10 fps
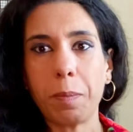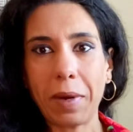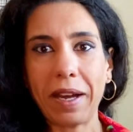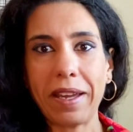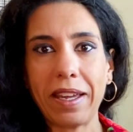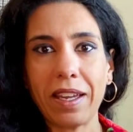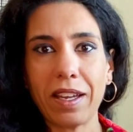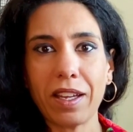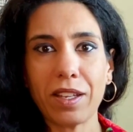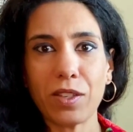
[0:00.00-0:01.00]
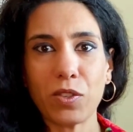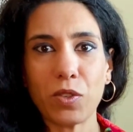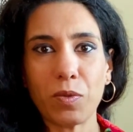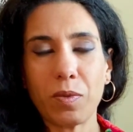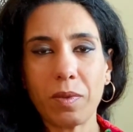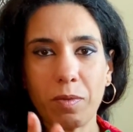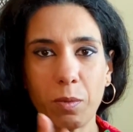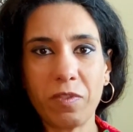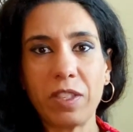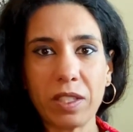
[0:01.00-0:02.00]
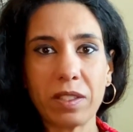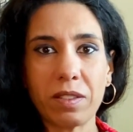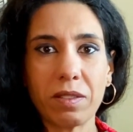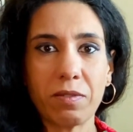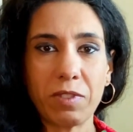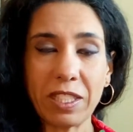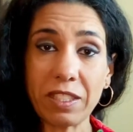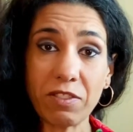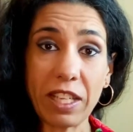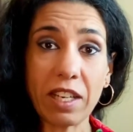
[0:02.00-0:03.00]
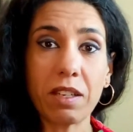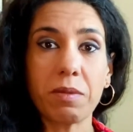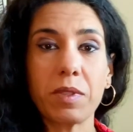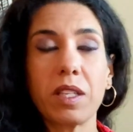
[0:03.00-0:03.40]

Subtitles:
by Vincent Vega,